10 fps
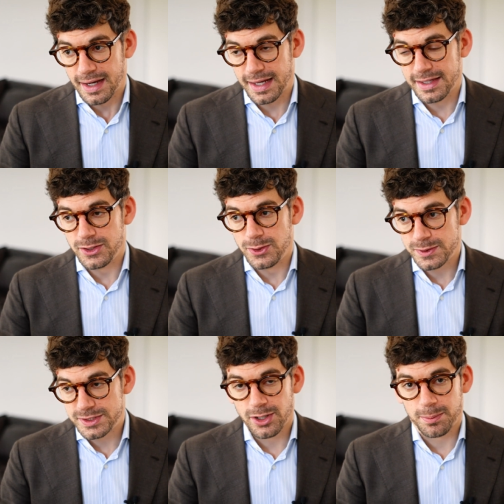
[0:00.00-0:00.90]
I
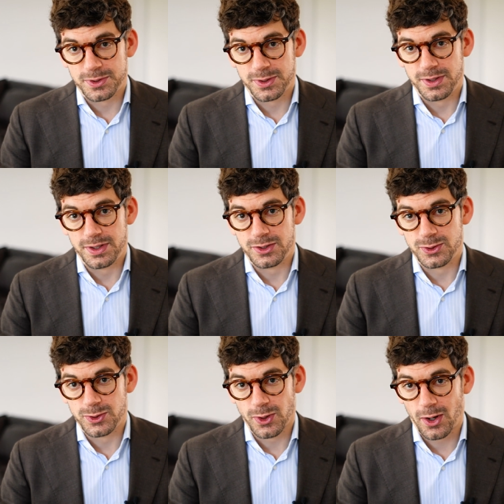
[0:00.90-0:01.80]
used the opportunity
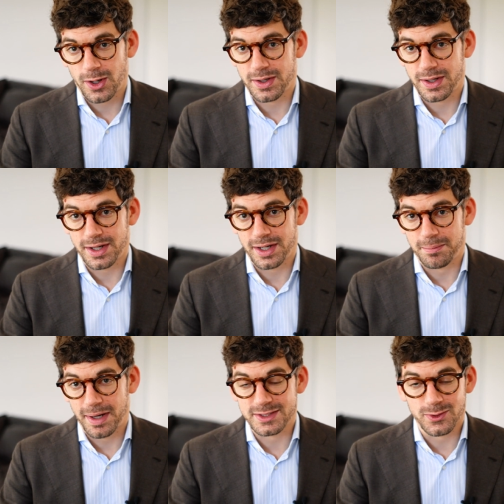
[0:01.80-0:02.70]
to talk,
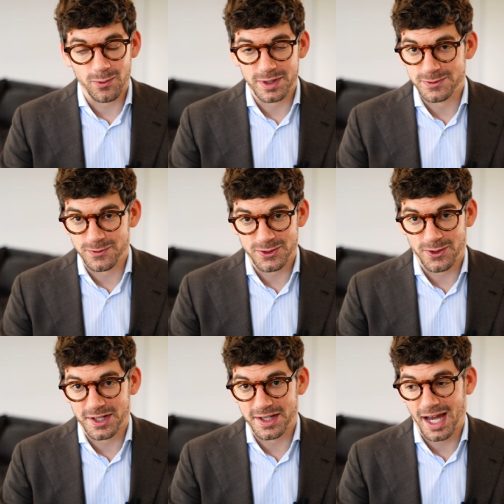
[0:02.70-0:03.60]
um, as always for
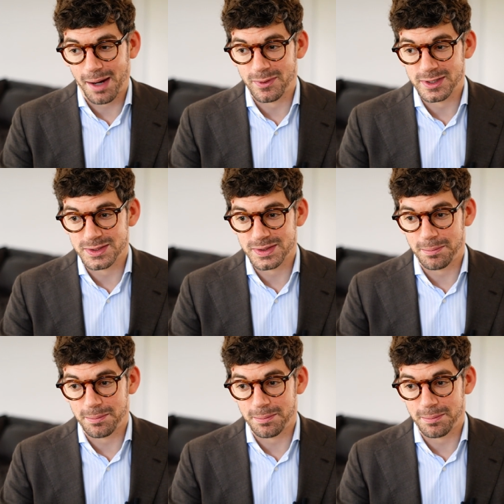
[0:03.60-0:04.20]
talking cameras,